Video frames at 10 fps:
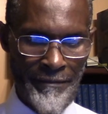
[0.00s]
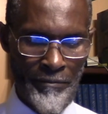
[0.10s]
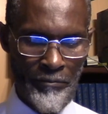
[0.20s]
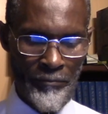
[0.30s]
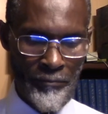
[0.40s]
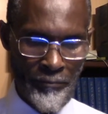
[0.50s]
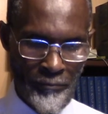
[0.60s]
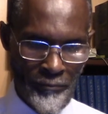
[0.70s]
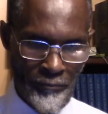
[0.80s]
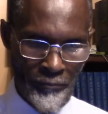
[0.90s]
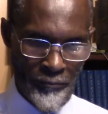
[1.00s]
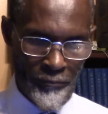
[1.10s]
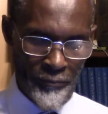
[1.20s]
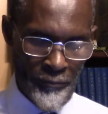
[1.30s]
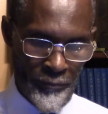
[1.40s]

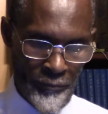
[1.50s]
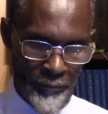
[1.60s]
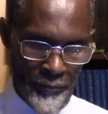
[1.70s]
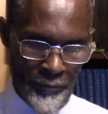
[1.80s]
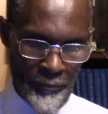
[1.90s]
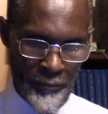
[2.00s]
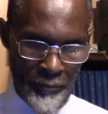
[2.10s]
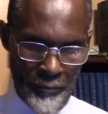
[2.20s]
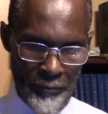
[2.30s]
Nobody speaks.